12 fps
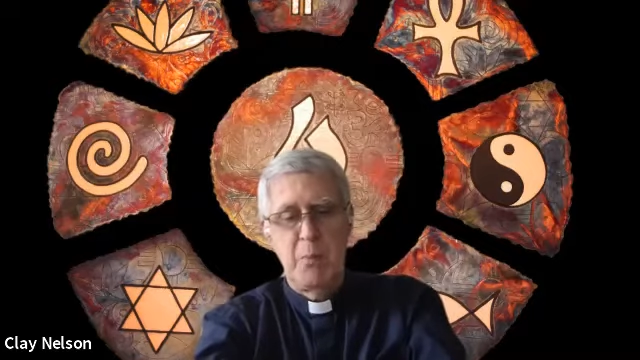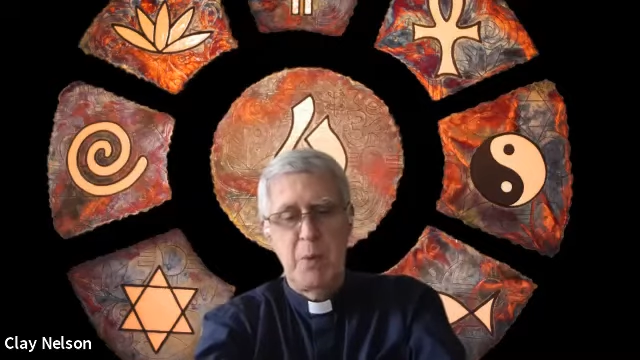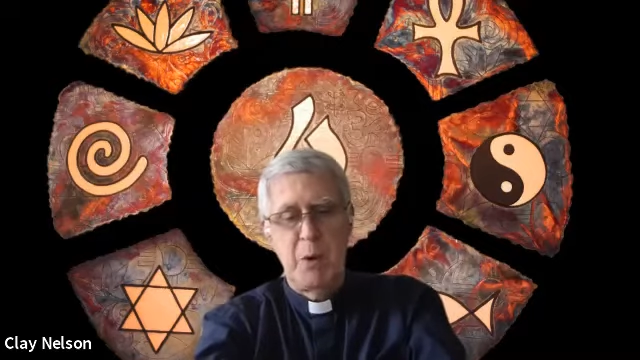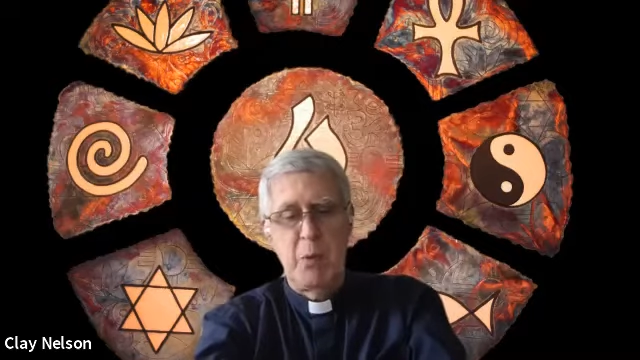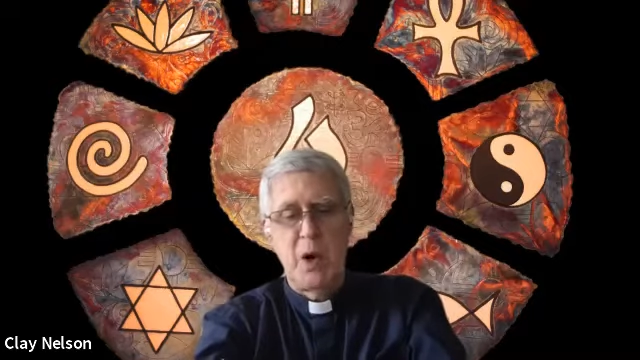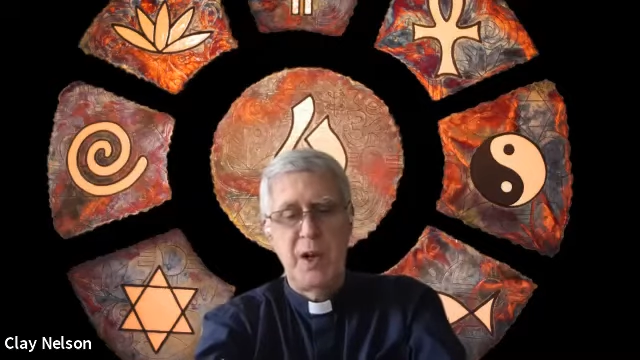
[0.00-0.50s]

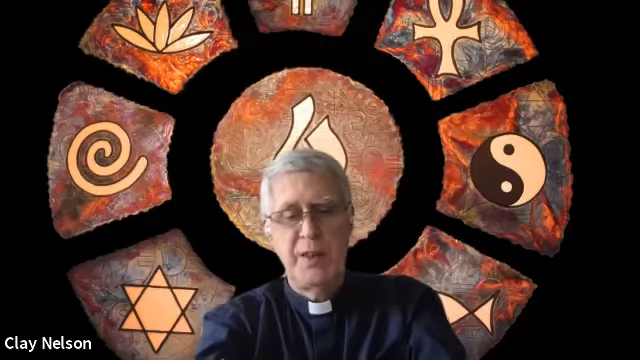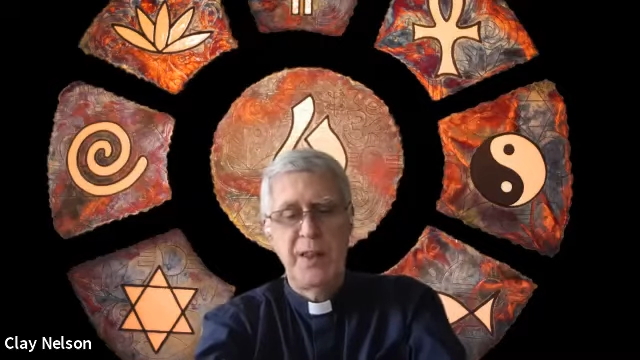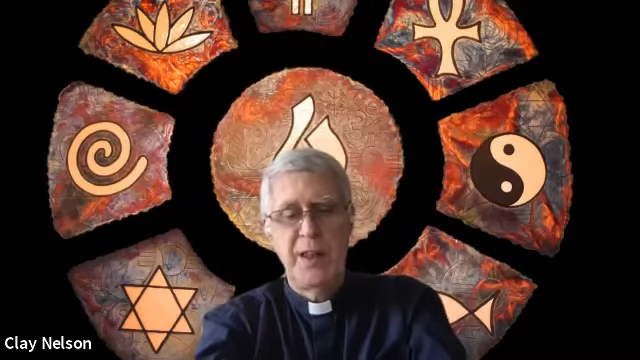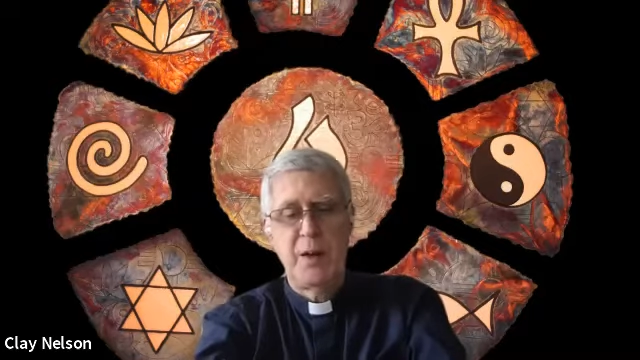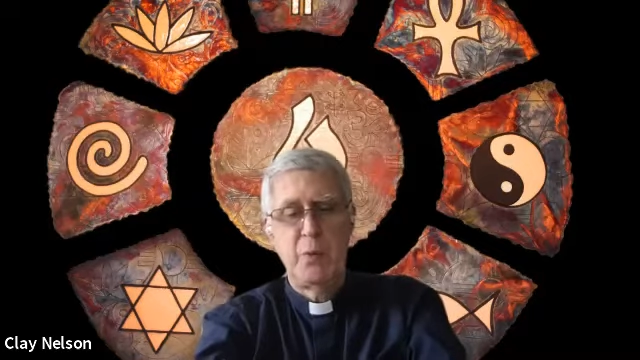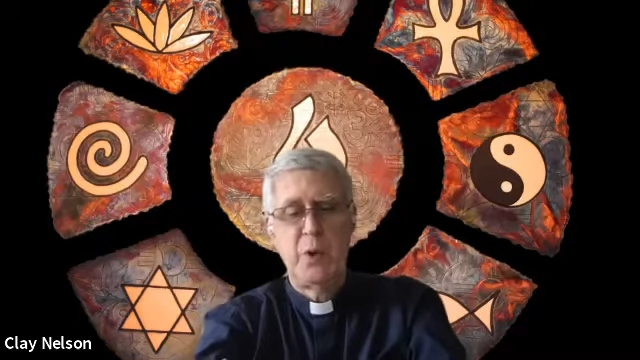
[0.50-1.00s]
but one
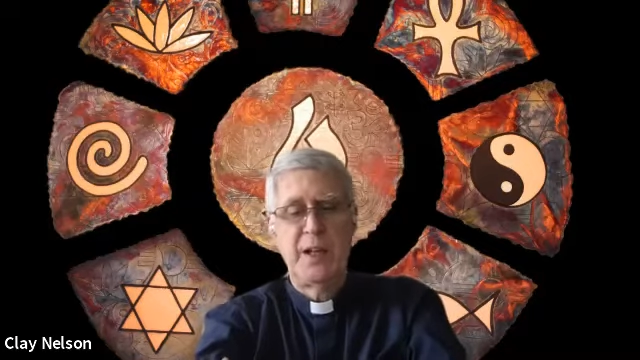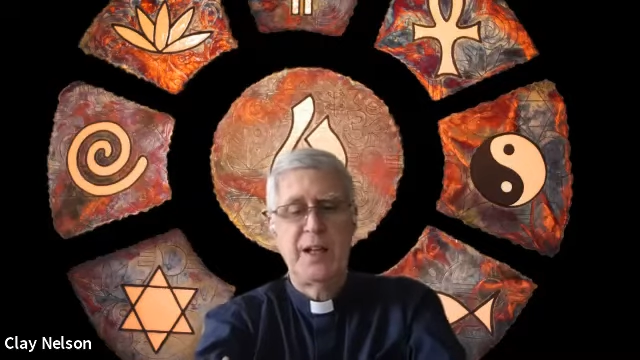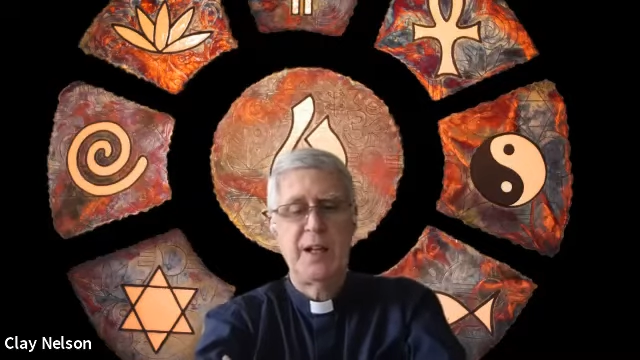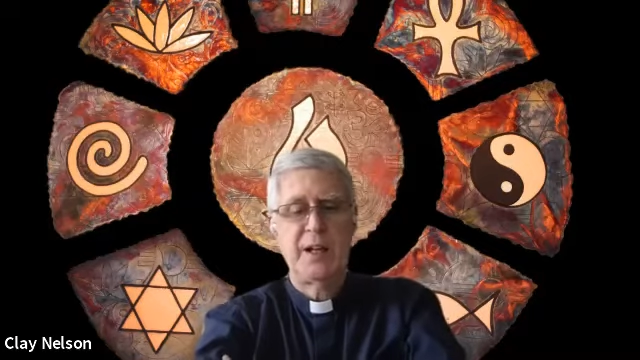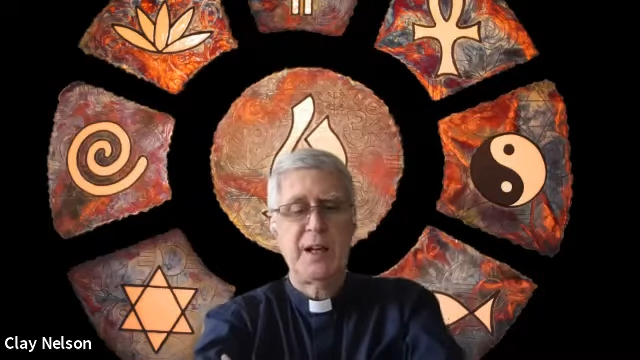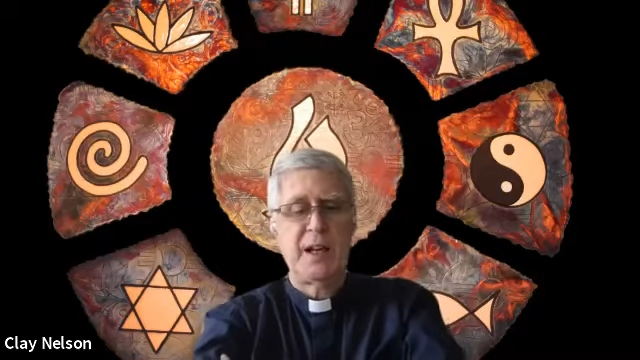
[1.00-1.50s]
that we
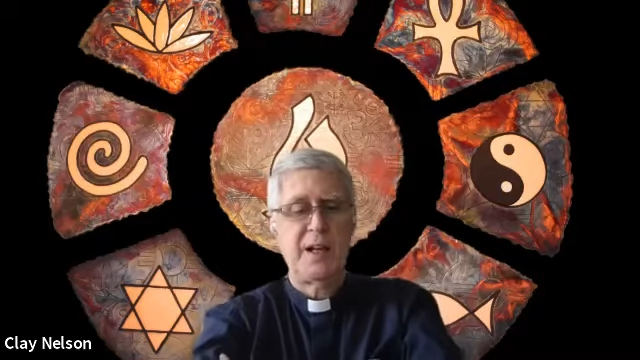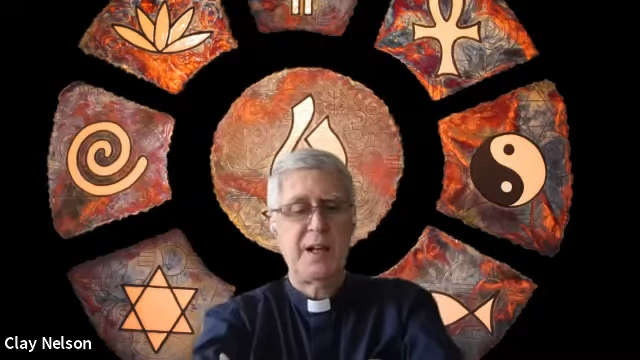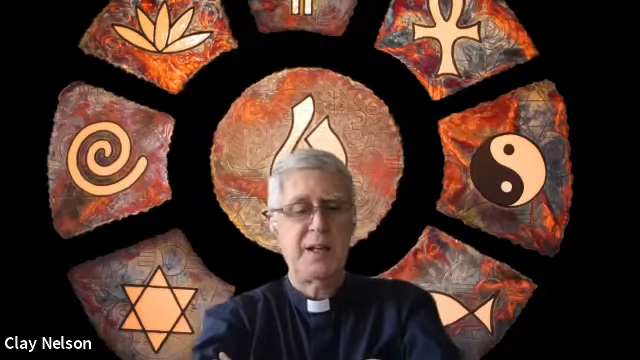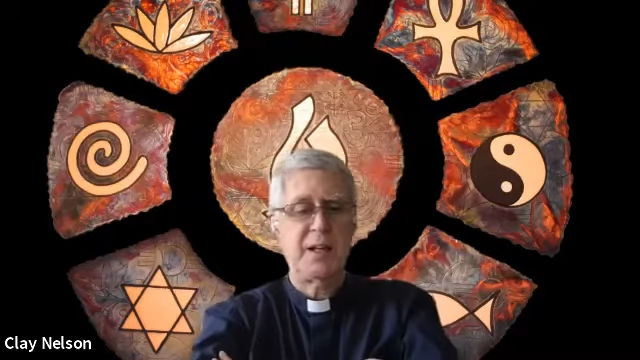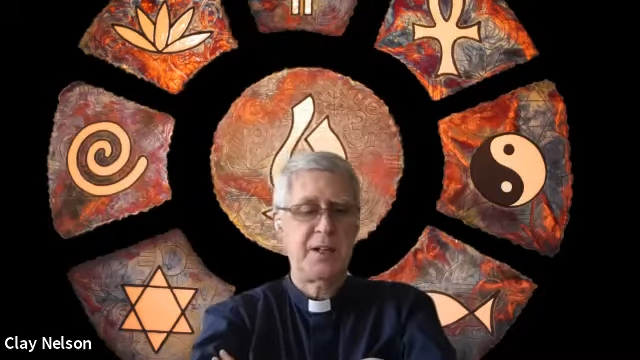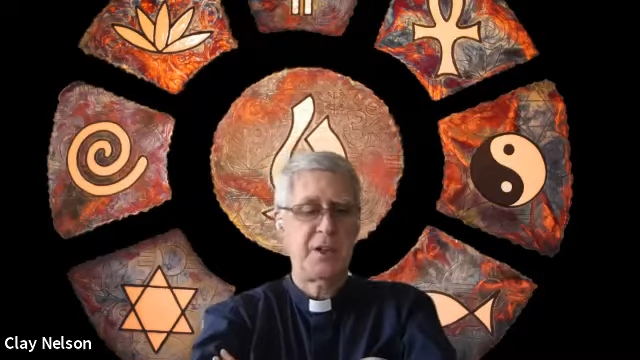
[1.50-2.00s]
get
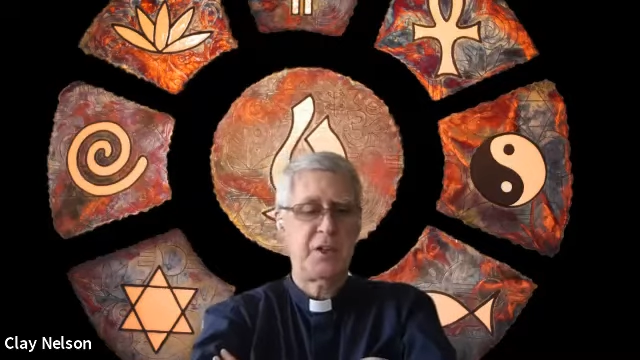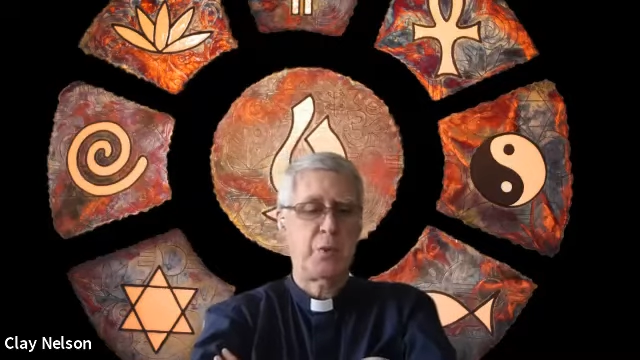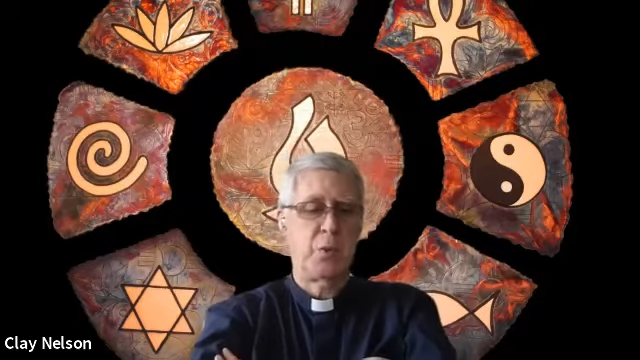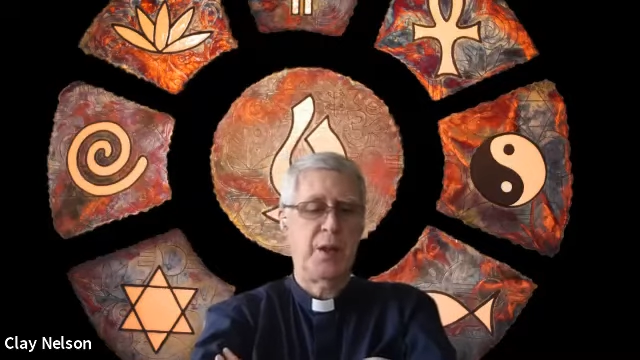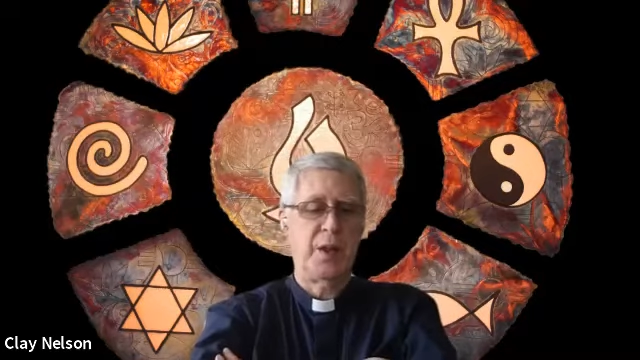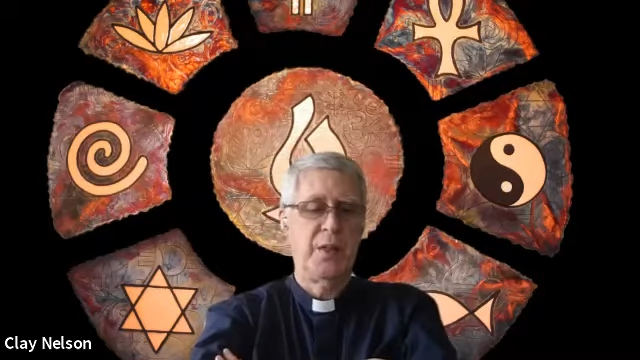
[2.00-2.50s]
in touch
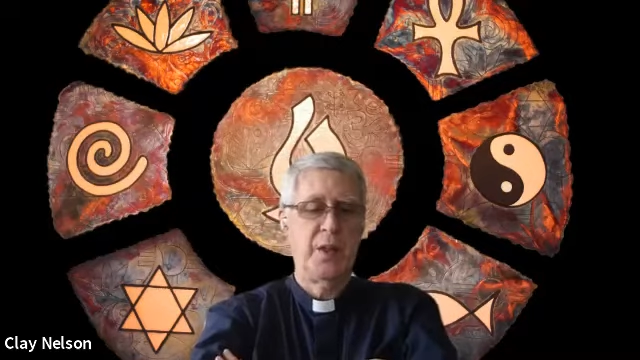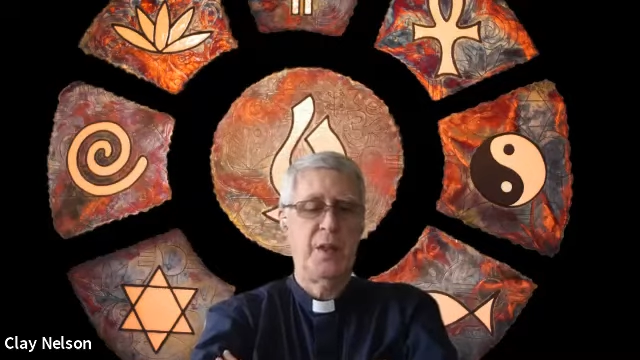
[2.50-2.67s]
with